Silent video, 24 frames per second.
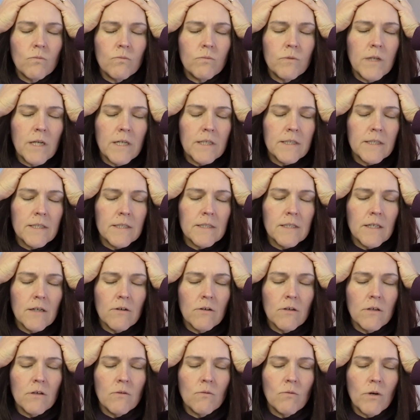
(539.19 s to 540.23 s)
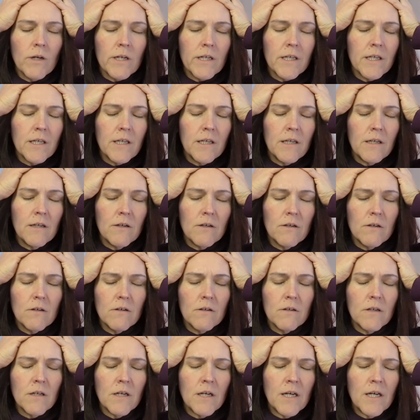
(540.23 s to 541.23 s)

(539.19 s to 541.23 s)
necessarily want to hear